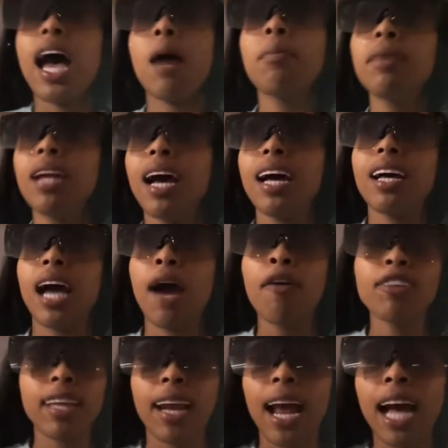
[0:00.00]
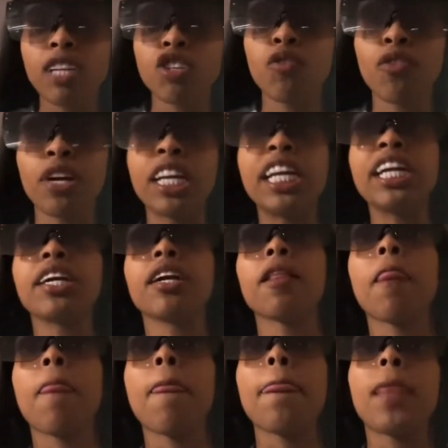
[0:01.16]
I was at the hospital for a year.
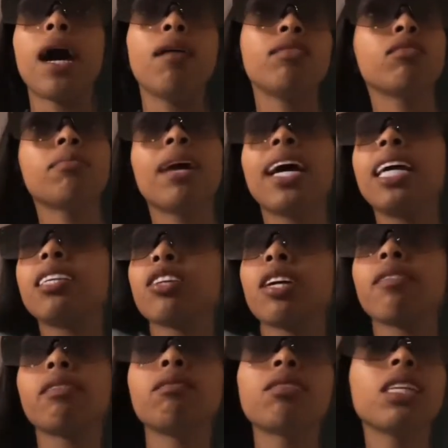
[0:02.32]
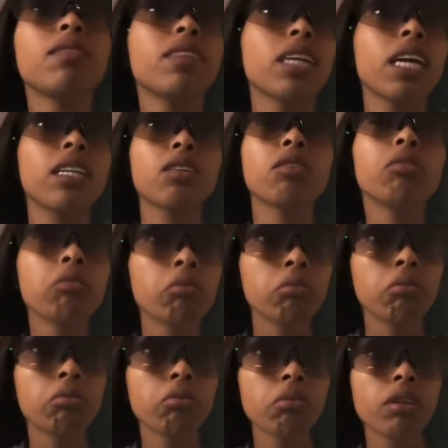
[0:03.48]
I was with my ex girl, but we was living together.
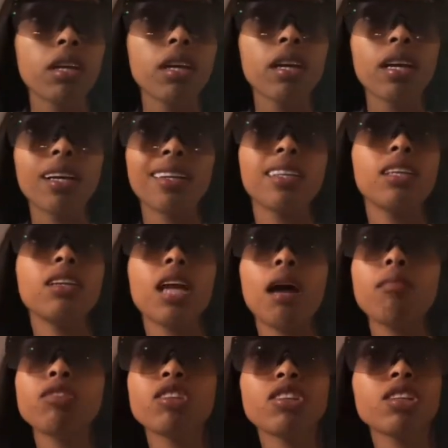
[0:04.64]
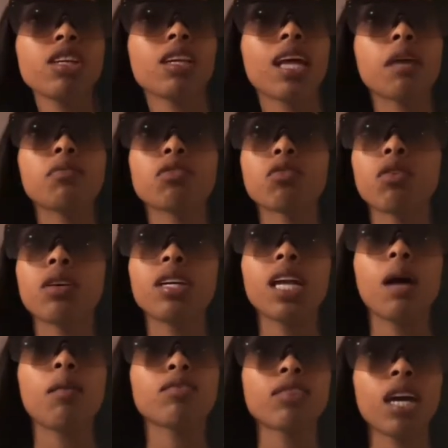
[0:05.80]
Cool. You know, I was just chilling. Life was going good.
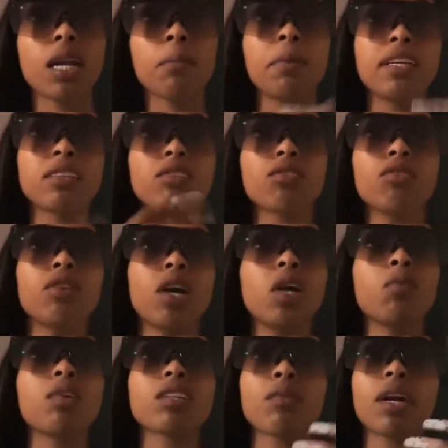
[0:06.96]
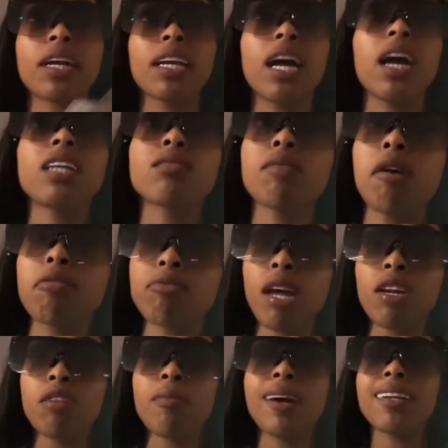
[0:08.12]
I was trying to be in school. It wasn't working out as well. I was
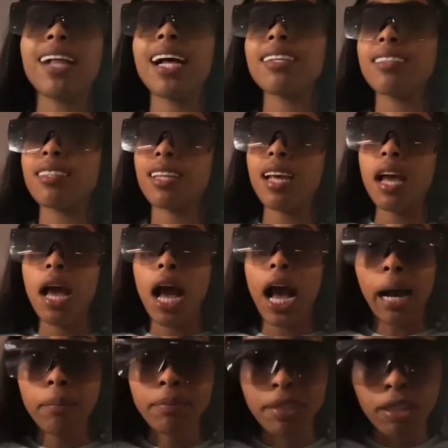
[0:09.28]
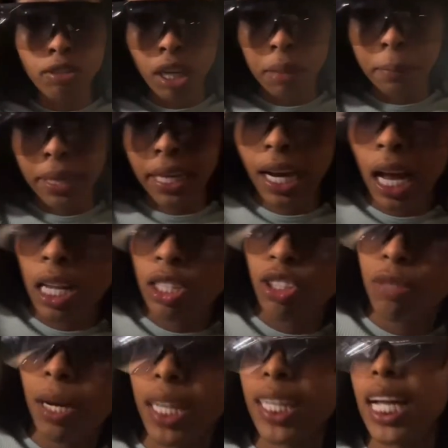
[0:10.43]
trying to do my classes. I'm still trying to be in college,
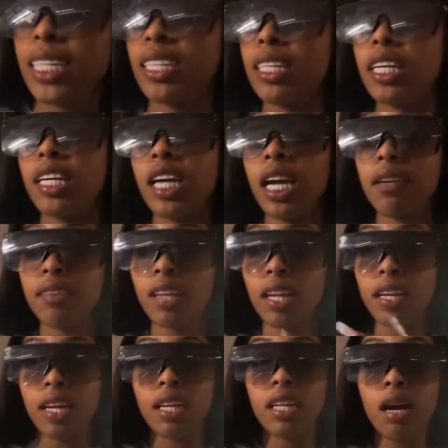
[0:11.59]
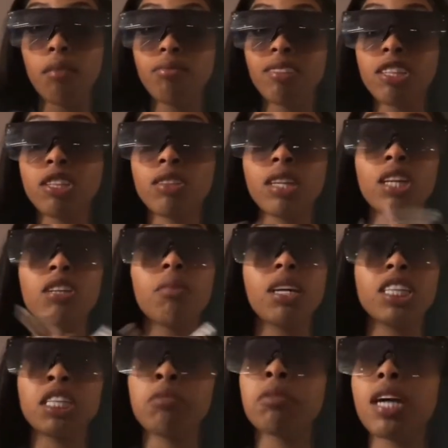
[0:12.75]
do my classes, and get everything together. I'm still trying to do
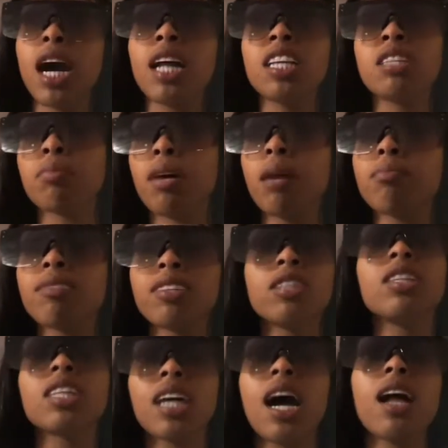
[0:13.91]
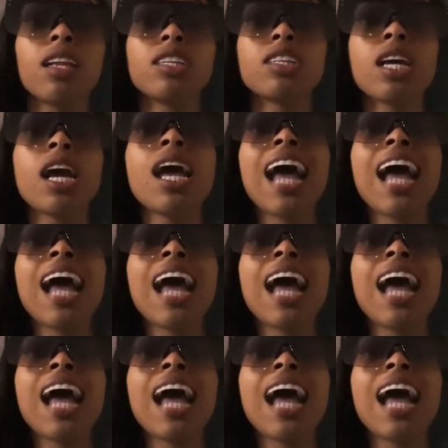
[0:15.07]
my shit with college, bro. I'm still in college.